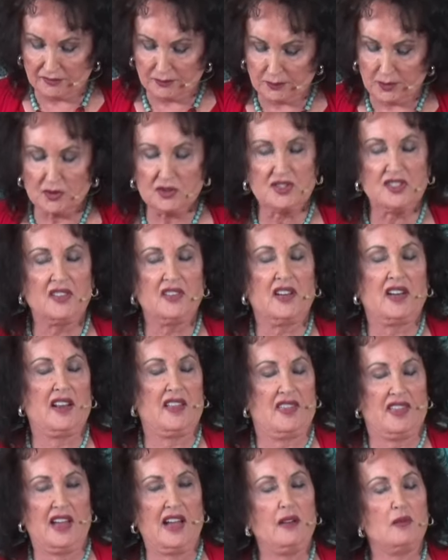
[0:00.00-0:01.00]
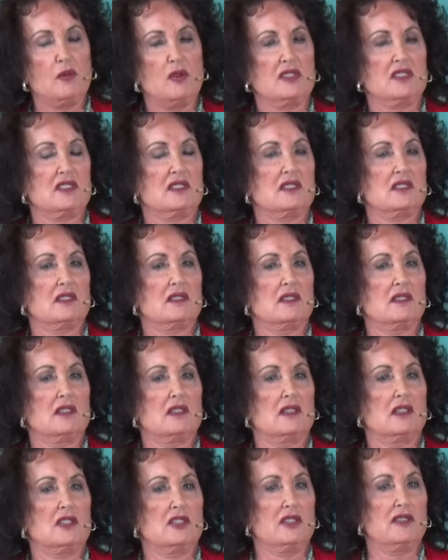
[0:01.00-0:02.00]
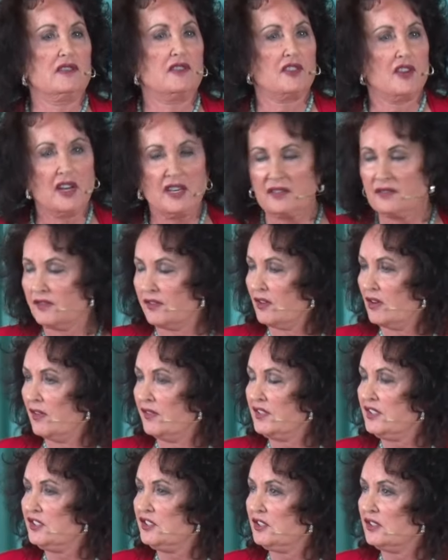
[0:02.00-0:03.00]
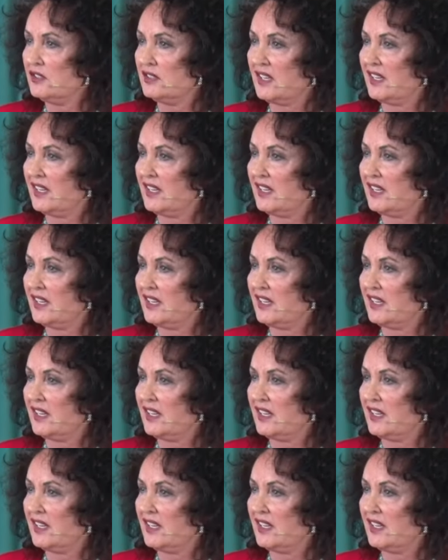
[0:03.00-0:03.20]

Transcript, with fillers: person that I thought was a good friend for all these years.